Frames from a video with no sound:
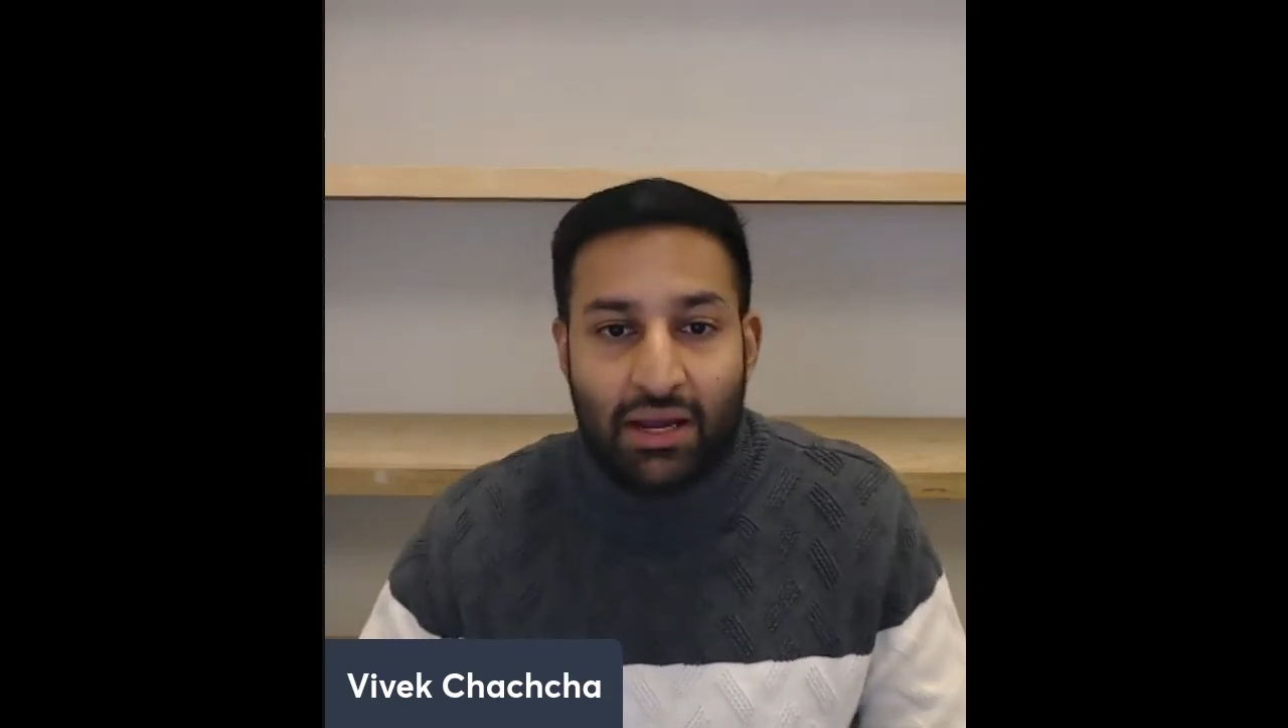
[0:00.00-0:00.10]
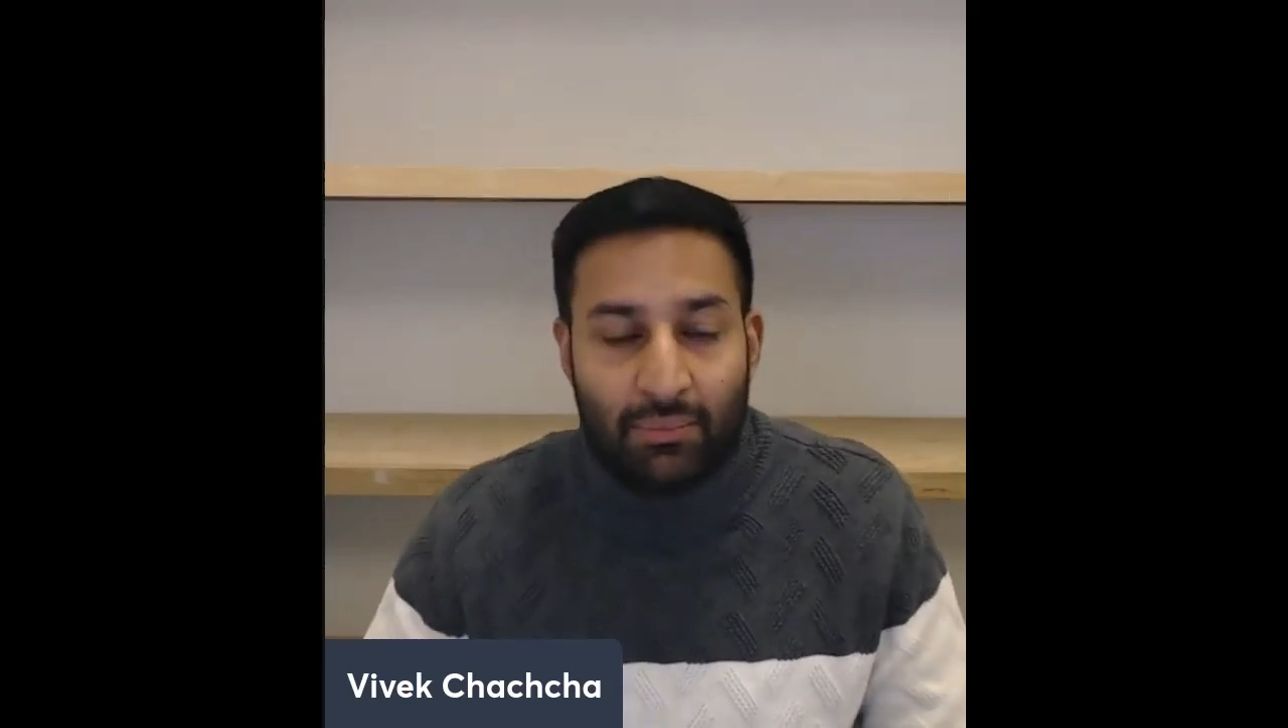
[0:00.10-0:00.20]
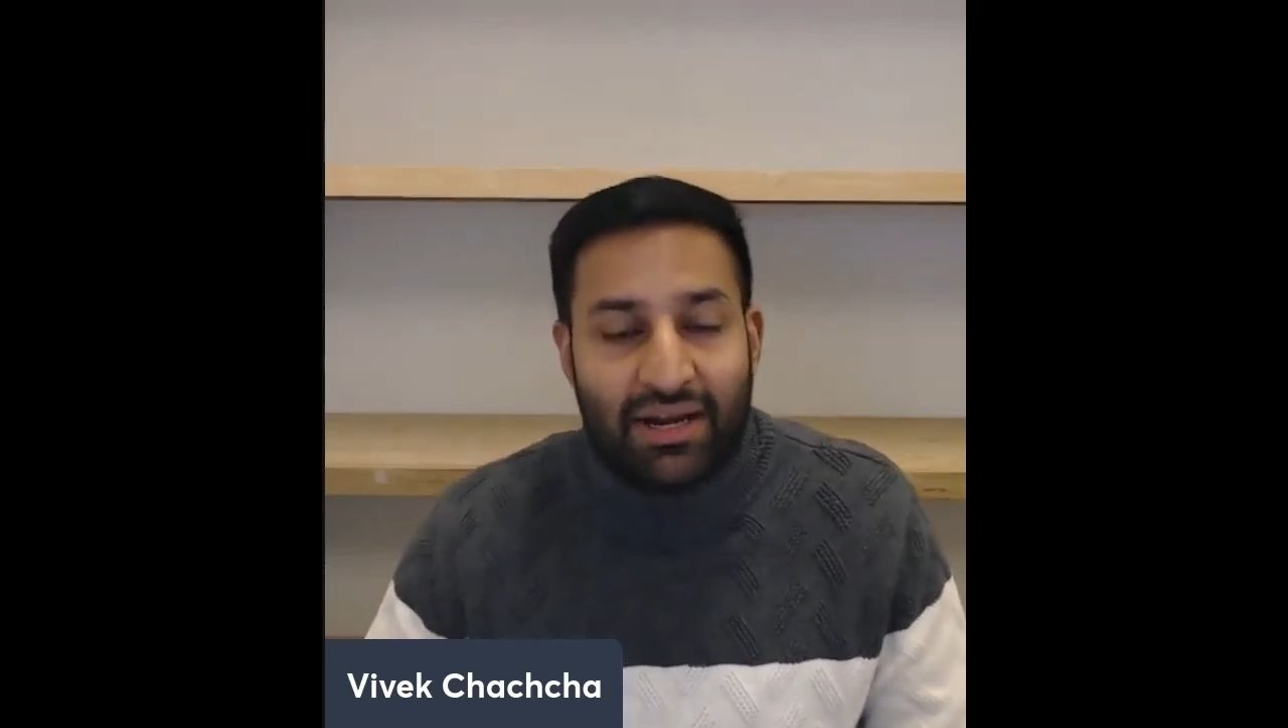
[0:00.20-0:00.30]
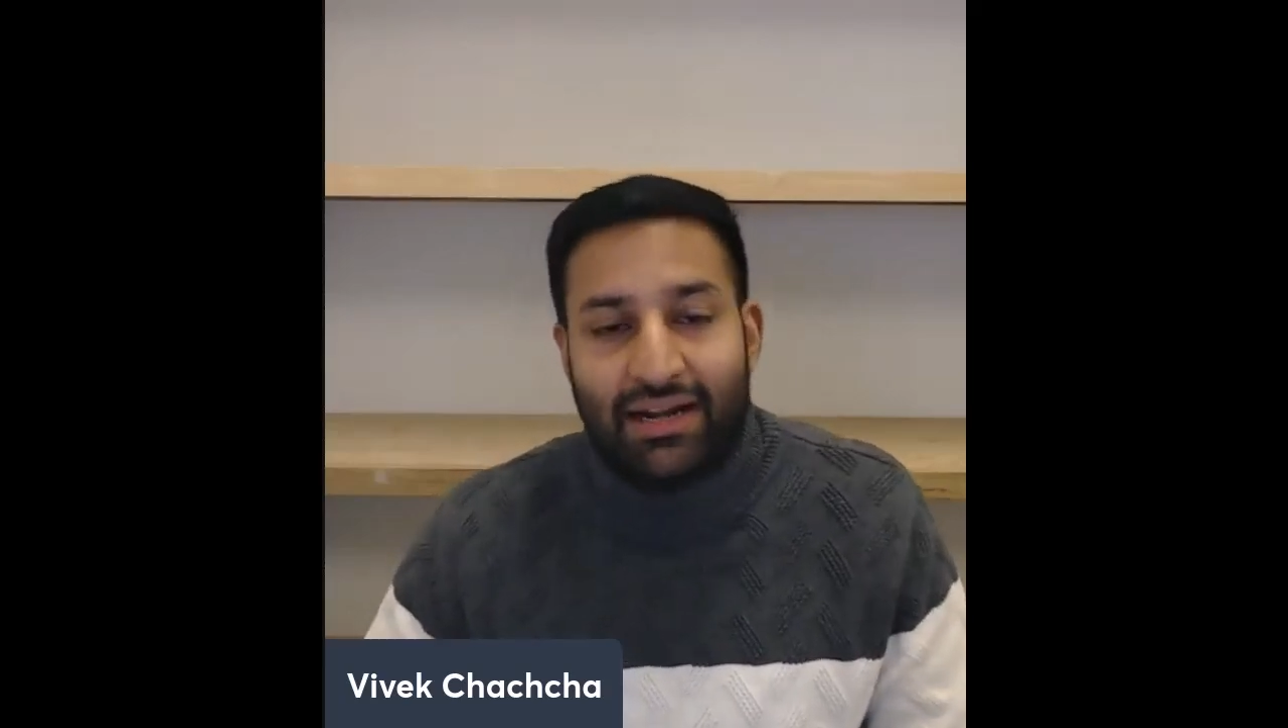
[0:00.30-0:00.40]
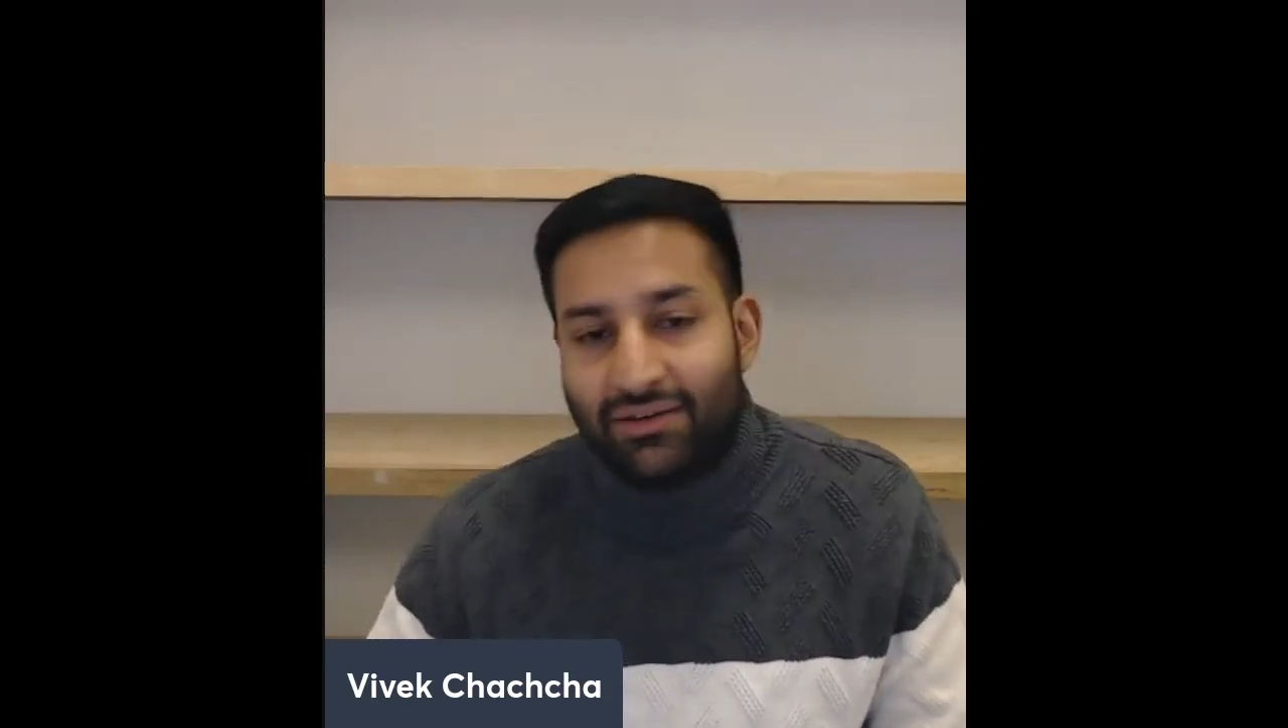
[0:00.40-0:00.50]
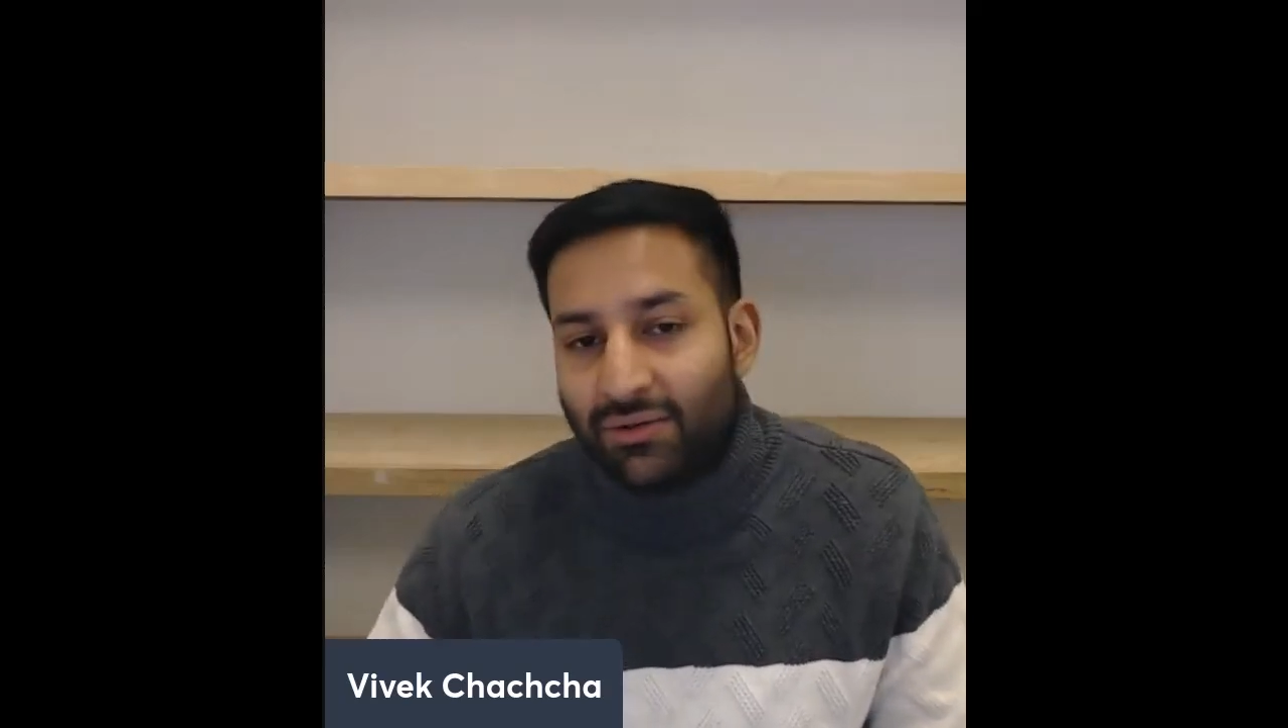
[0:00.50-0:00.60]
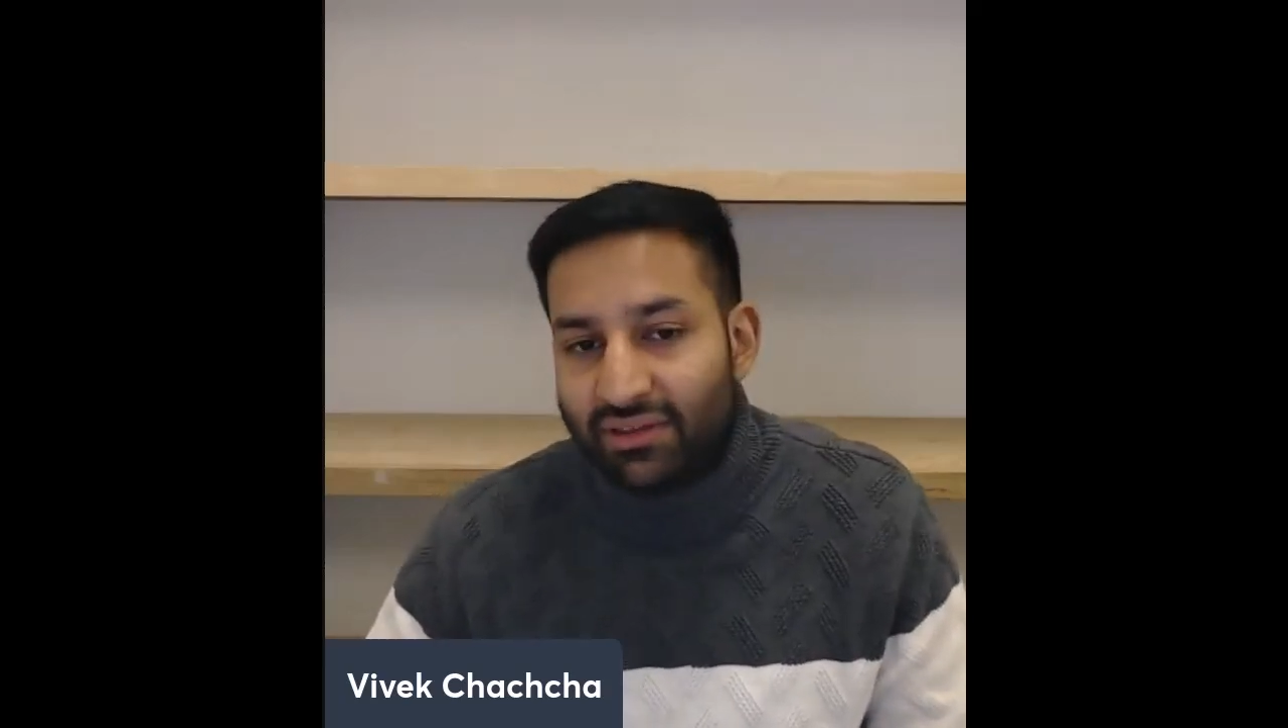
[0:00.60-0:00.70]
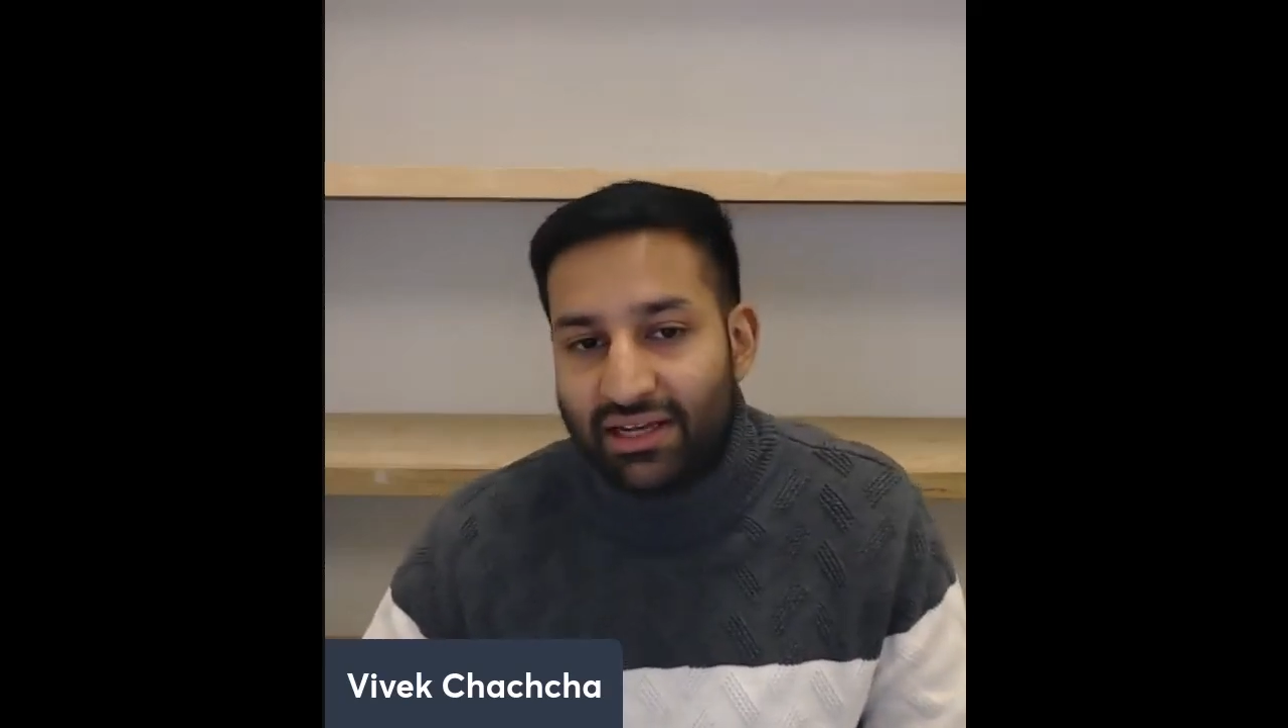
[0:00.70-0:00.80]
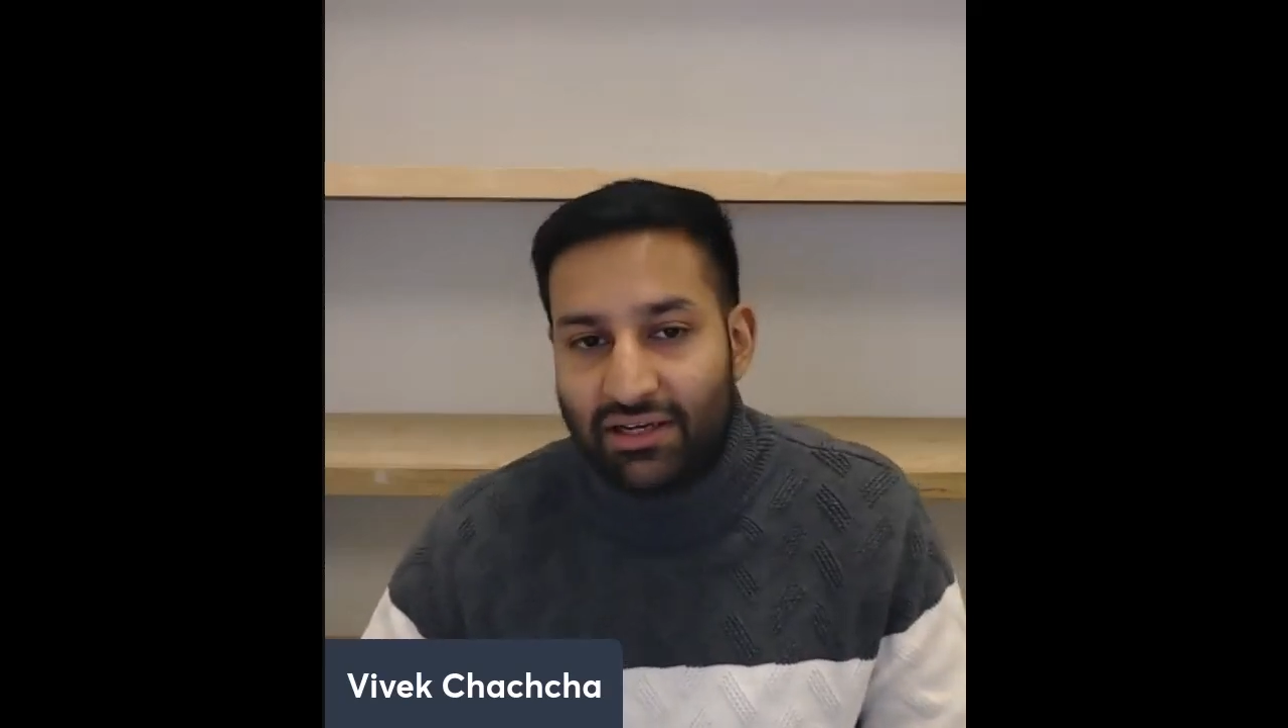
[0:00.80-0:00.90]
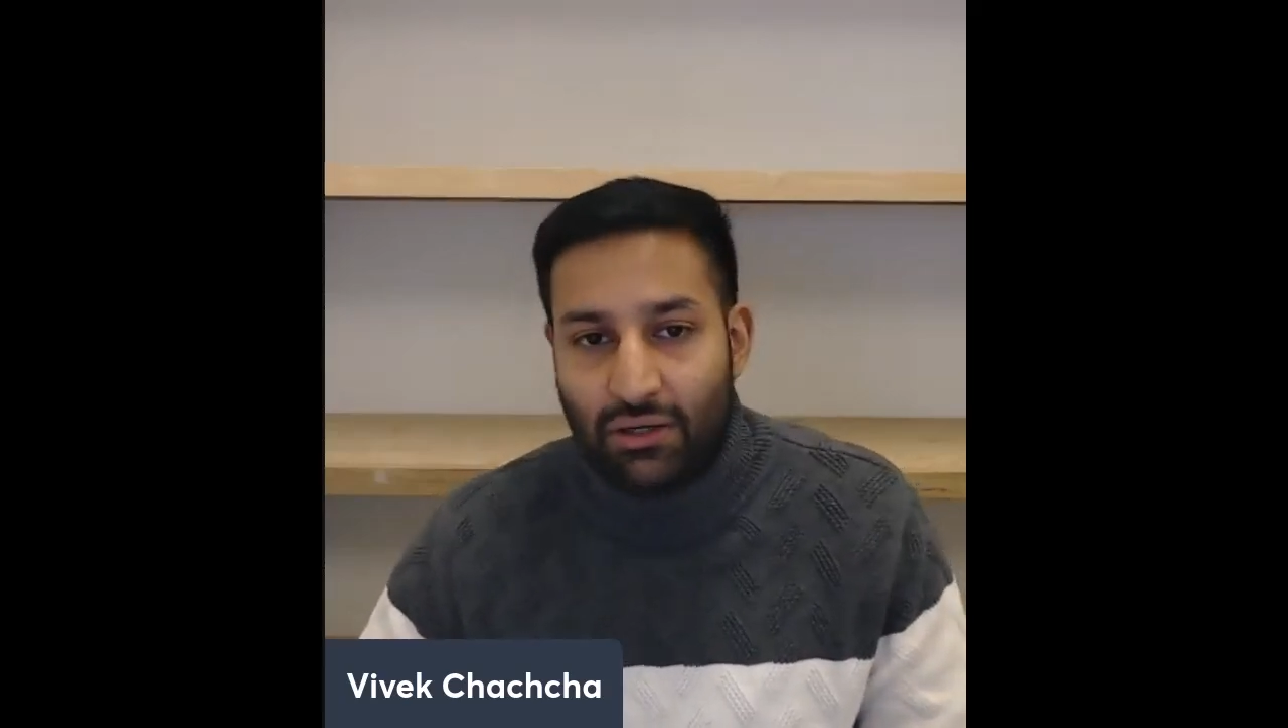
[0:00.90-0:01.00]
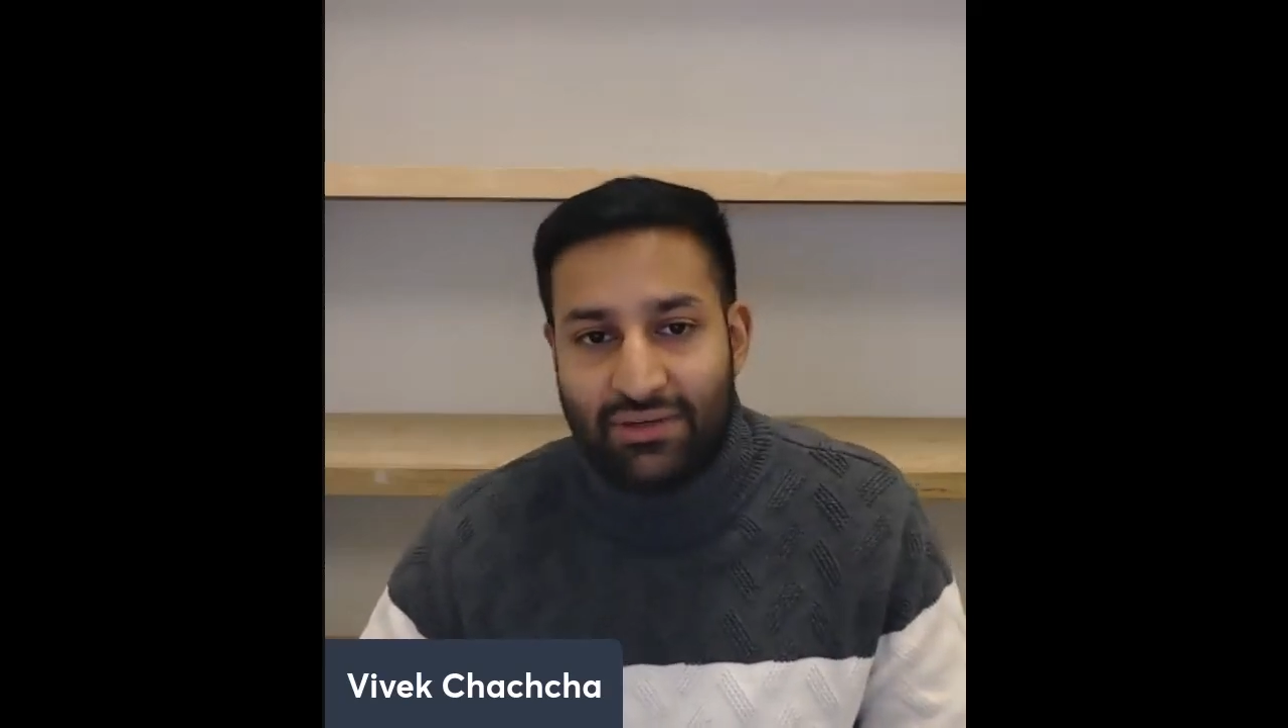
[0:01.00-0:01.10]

But I do think,